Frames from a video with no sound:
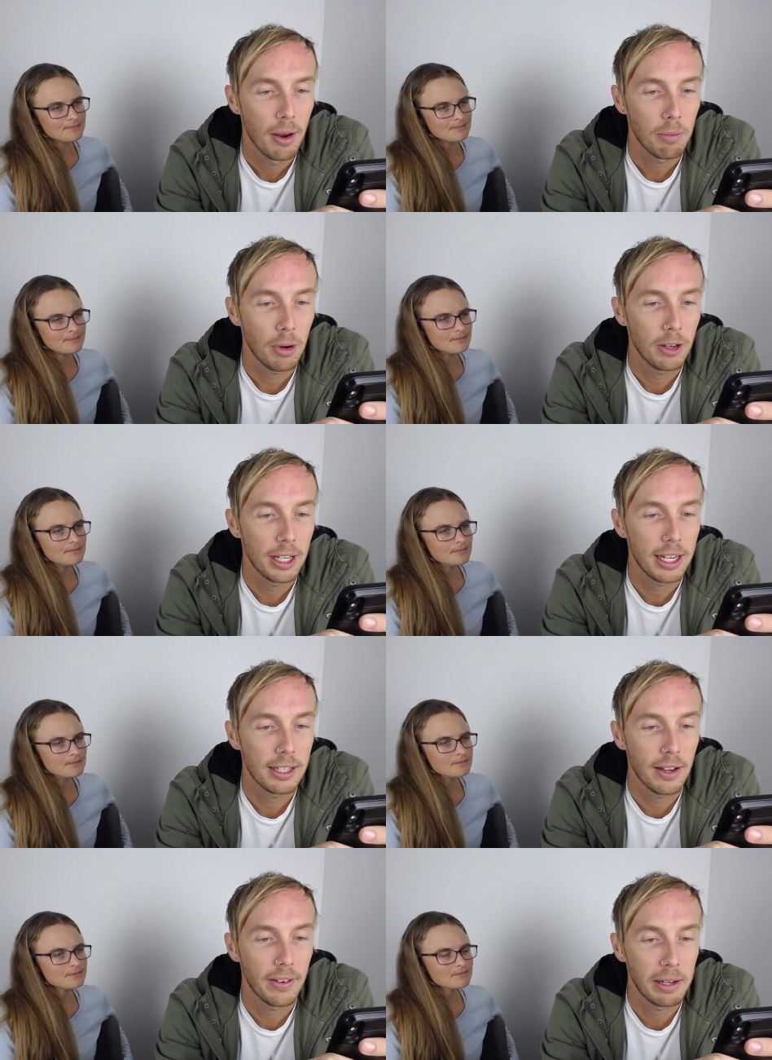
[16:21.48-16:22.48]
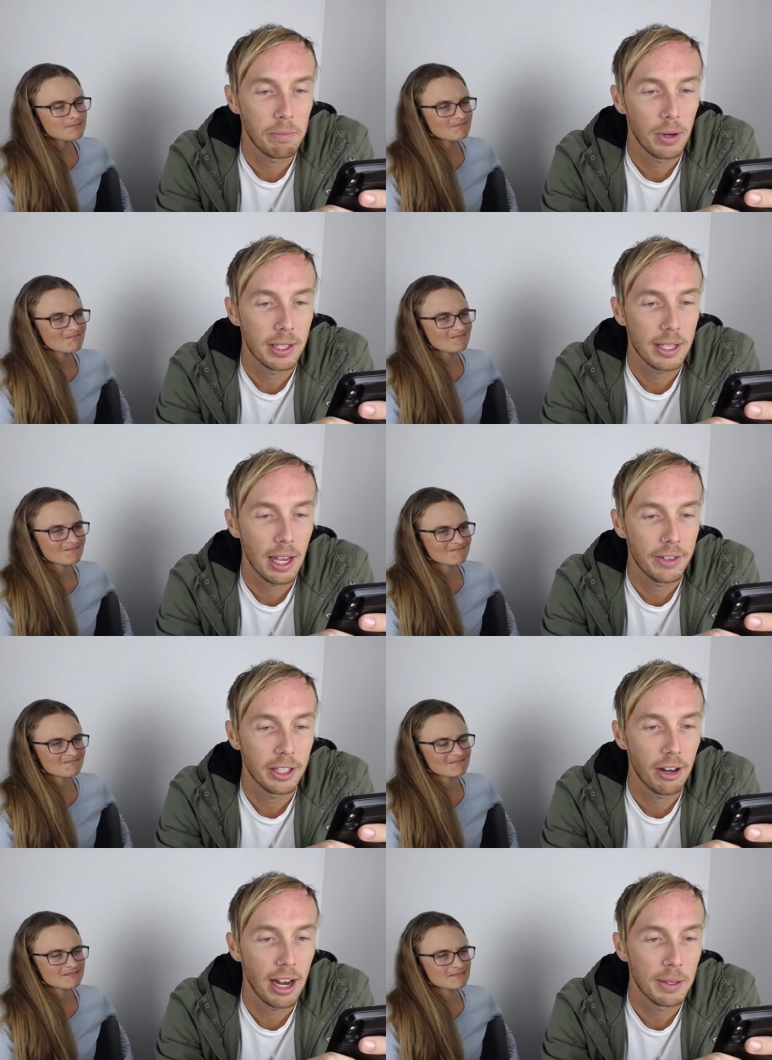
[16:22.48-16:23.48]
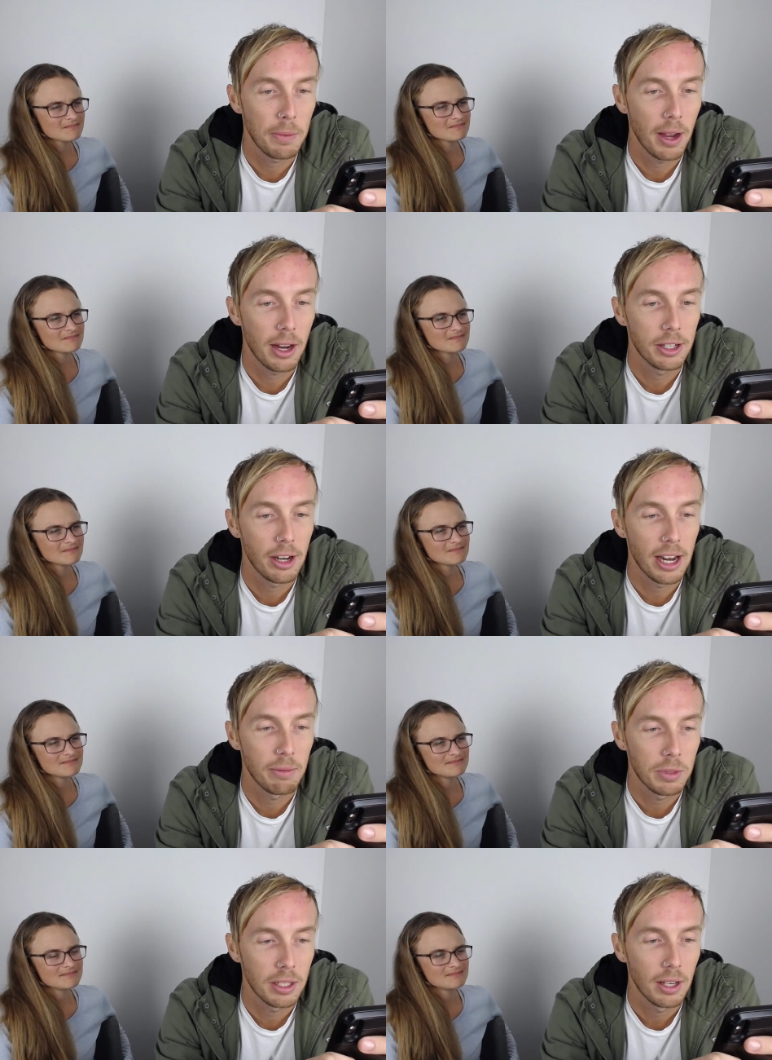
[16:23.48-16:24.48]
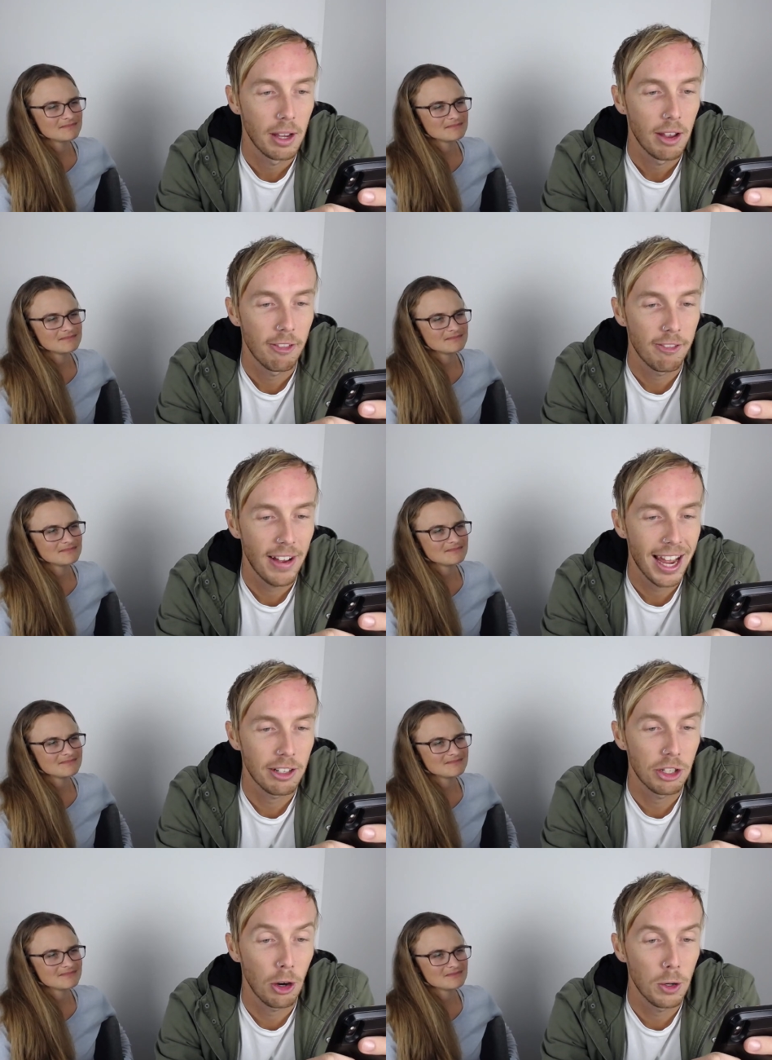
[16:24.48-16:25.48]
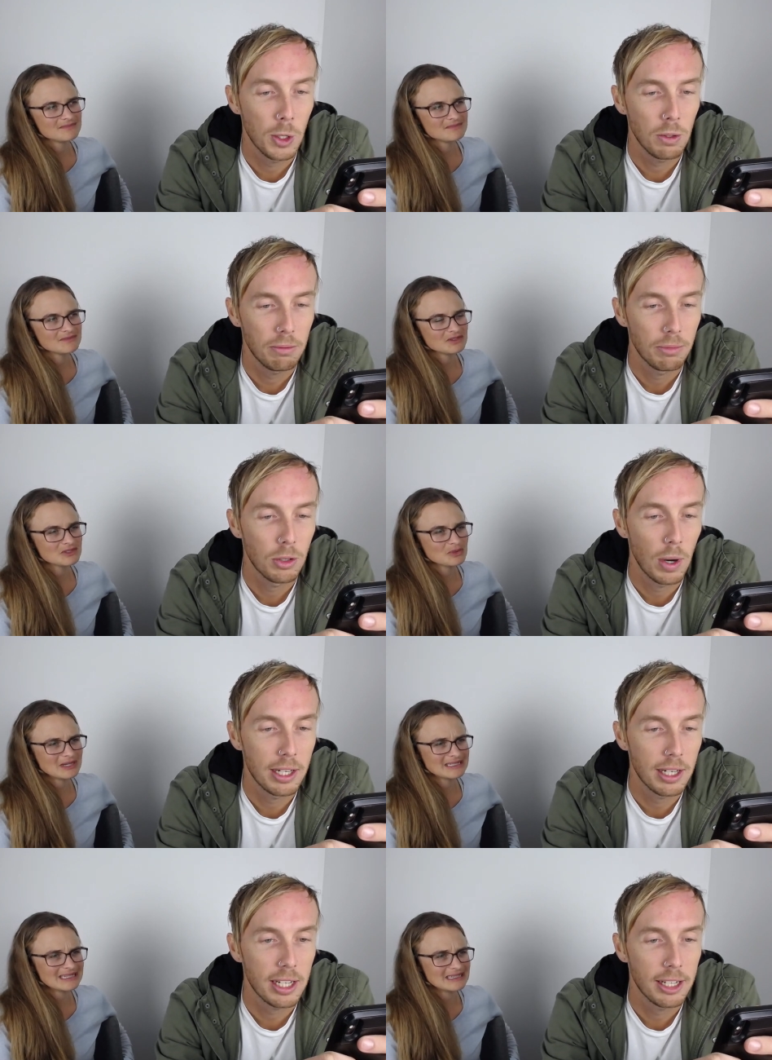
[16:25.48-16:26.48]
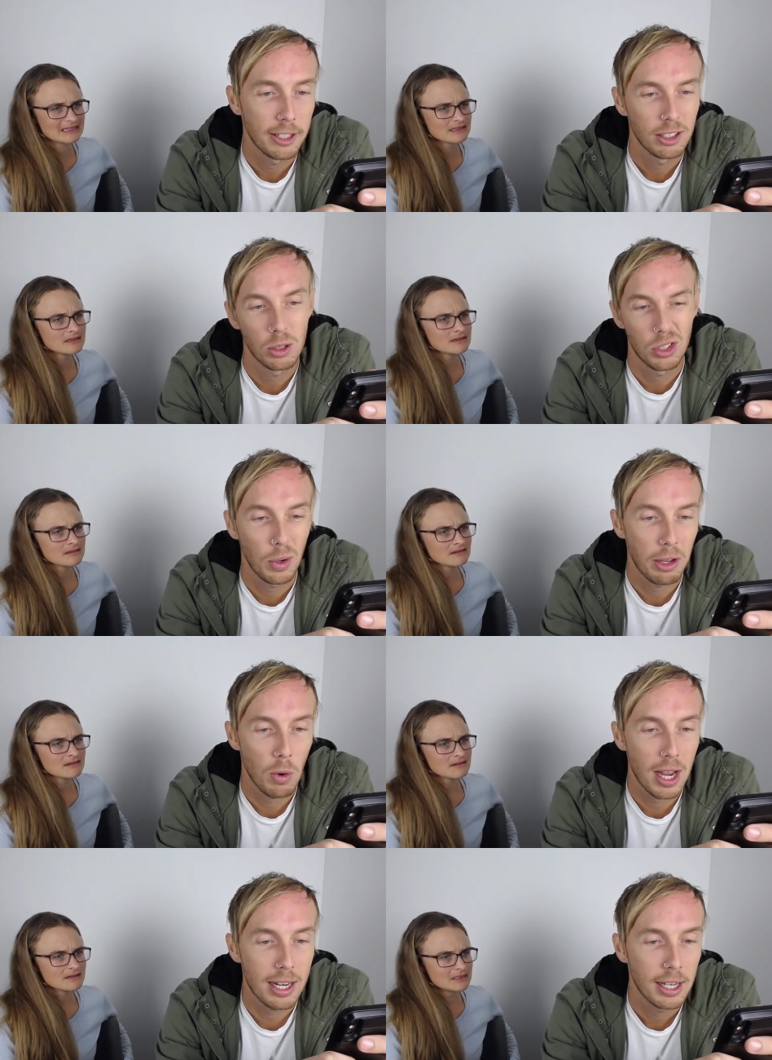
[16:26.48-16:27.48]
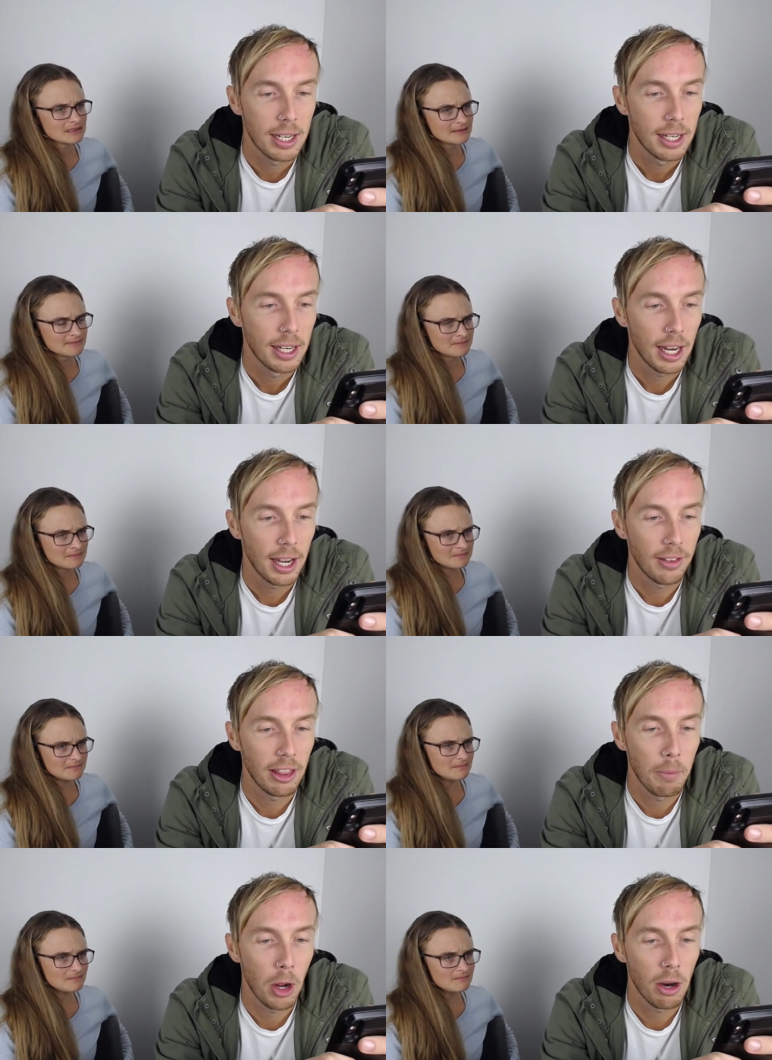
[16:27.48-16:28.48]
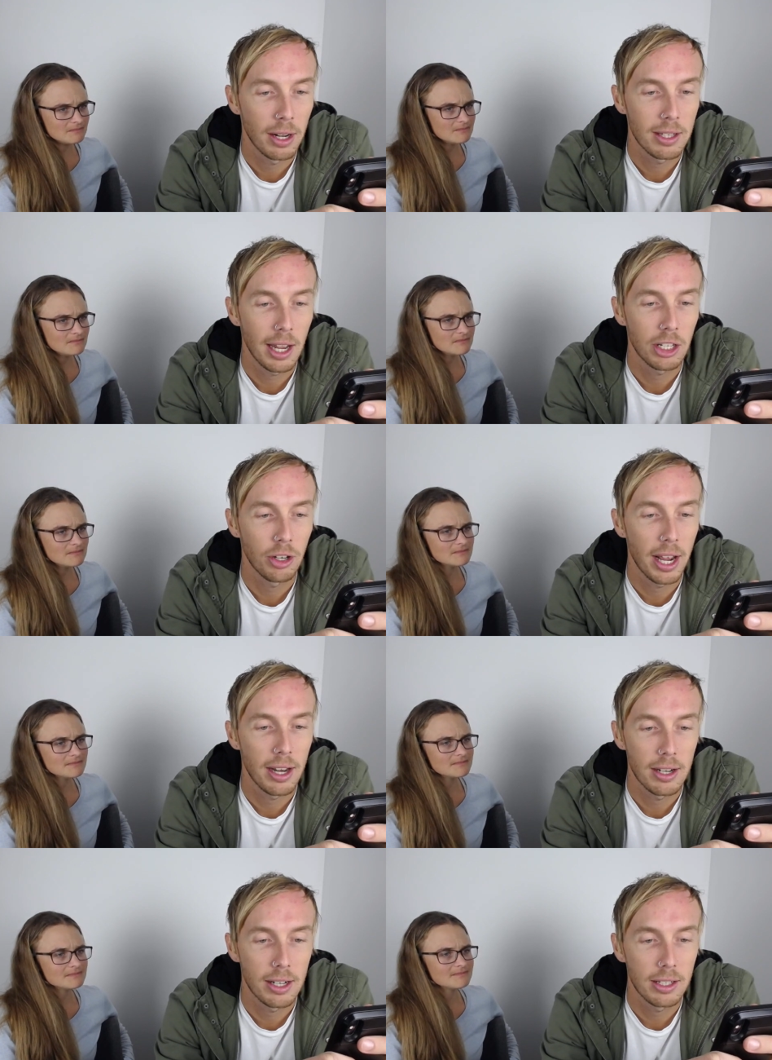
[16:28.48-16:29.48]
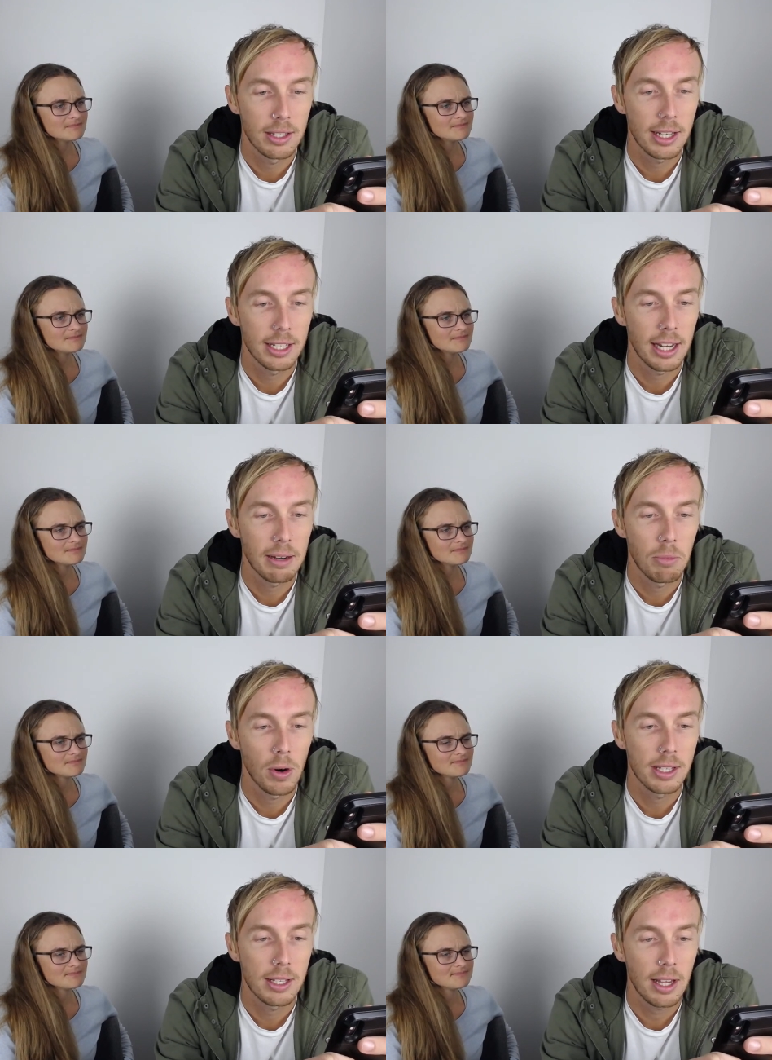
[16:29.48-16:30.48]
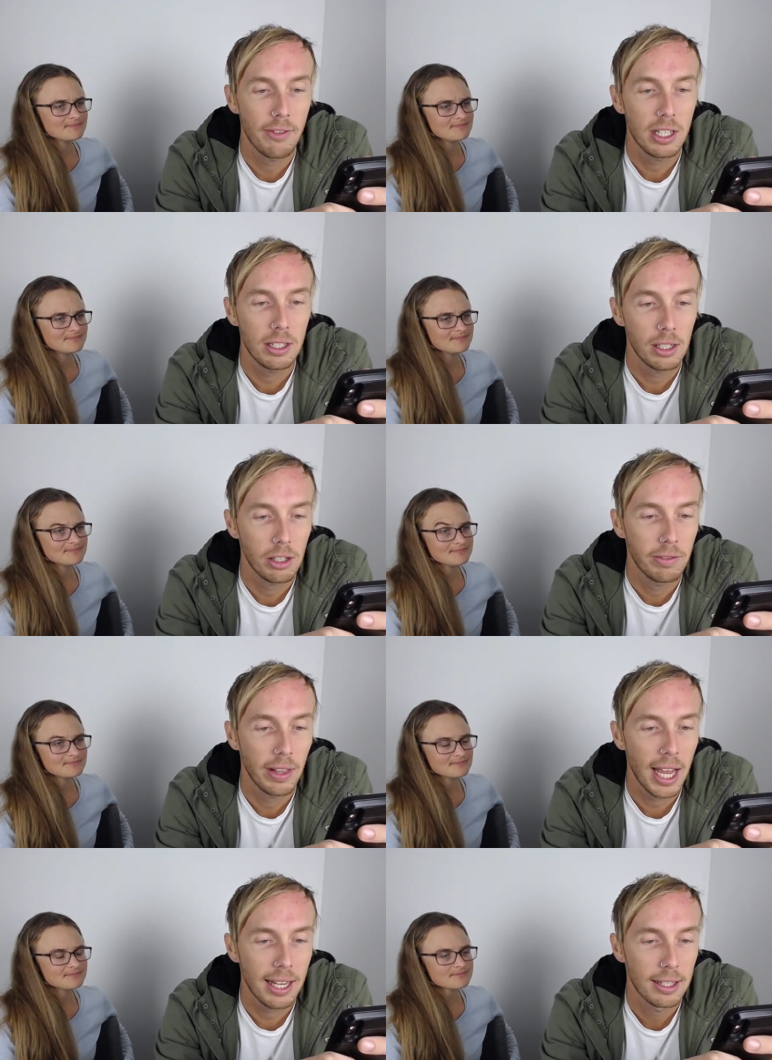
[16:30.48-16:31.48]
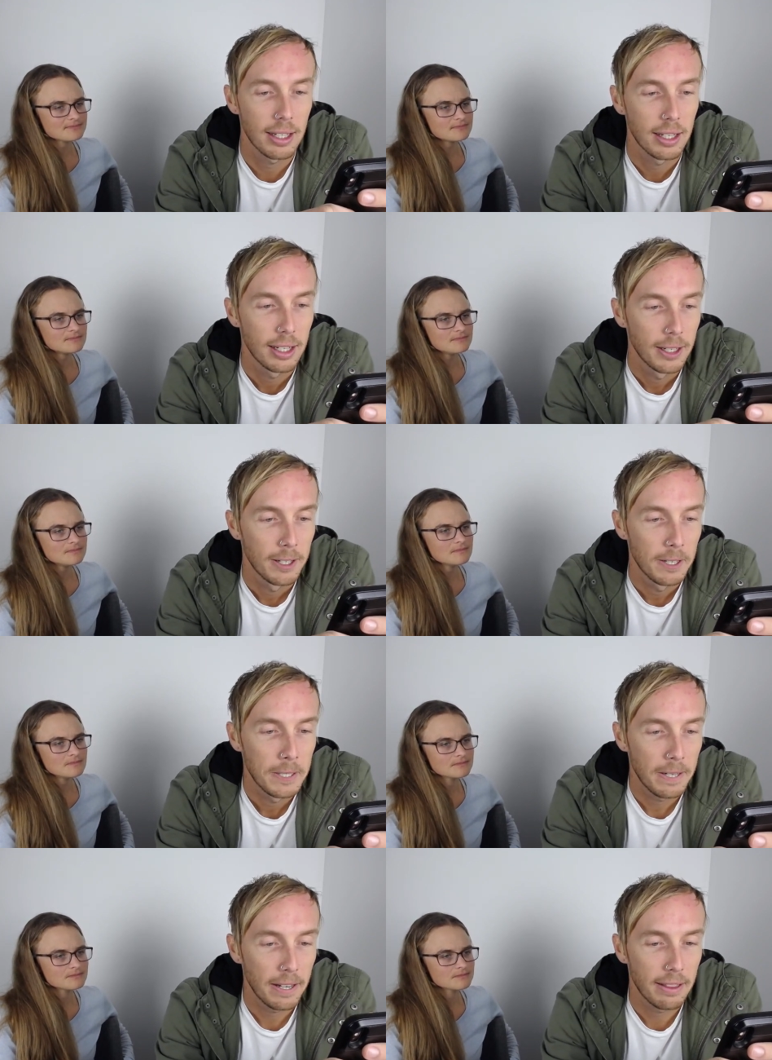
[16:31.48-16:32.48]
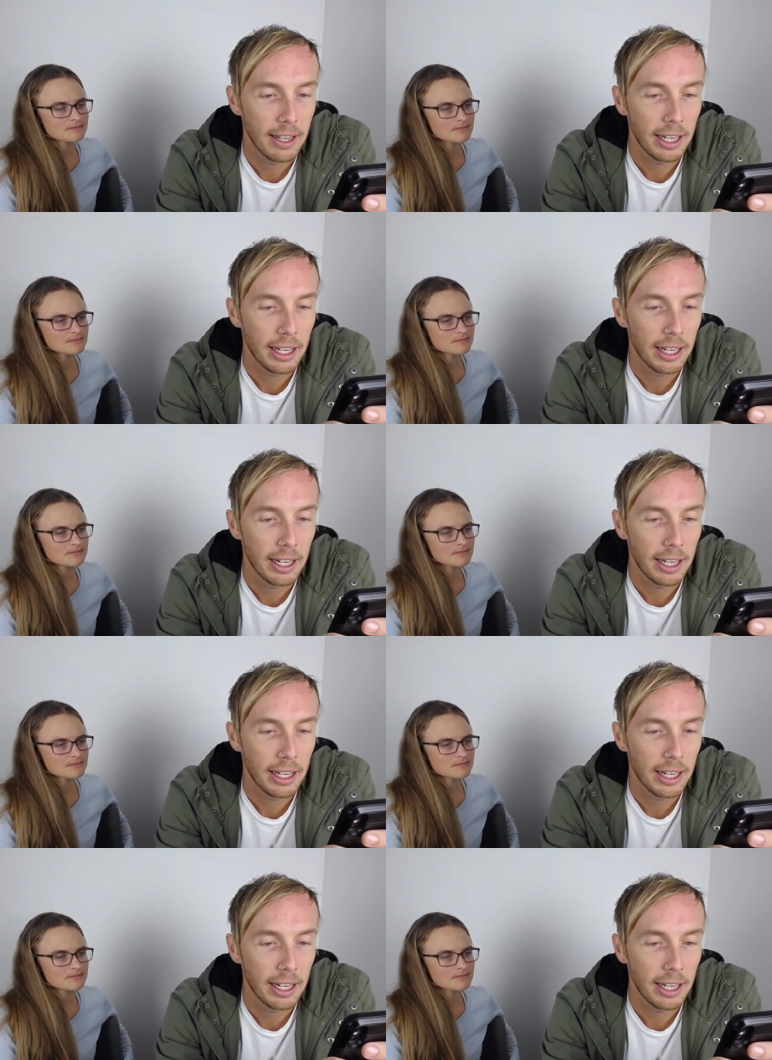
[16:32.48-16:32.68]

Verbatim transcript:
Speaker 1: protein 17.7 grams per 100 grams, fat total 20 or 21, and then the monounsaturated is 16.7 of that. And then